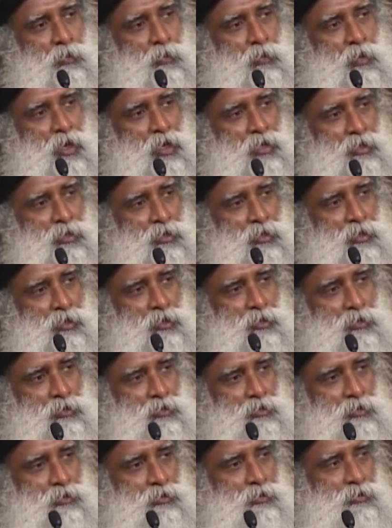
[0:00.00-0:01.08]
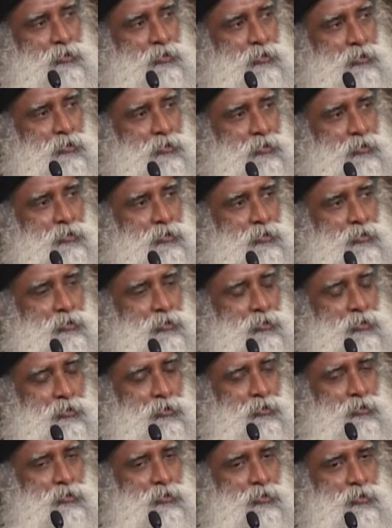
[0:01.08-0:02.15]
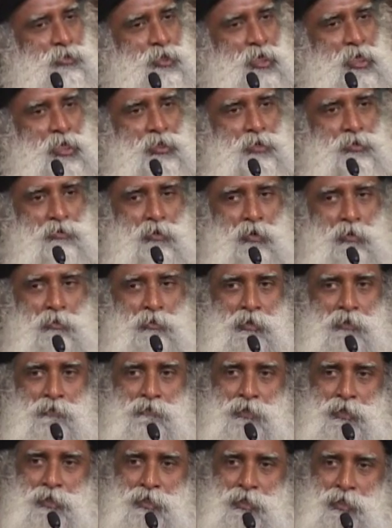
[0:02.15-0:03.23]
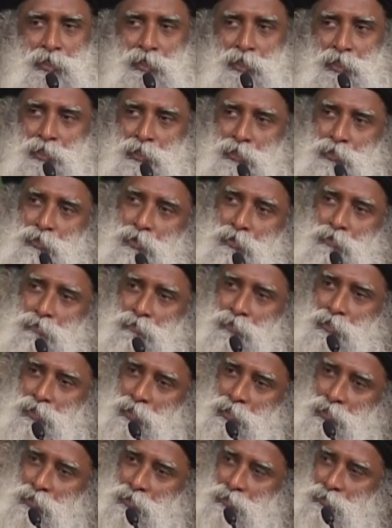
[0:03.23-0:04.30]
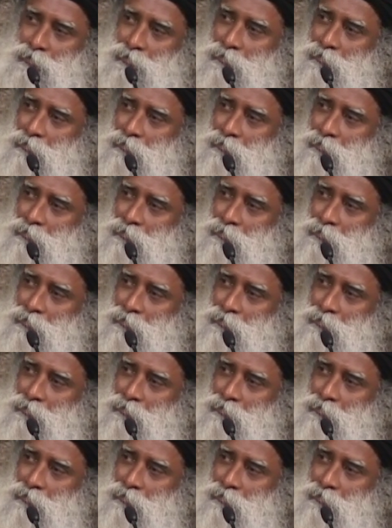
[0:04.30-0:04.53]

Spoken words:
Why the need to transform the physical into non-physical?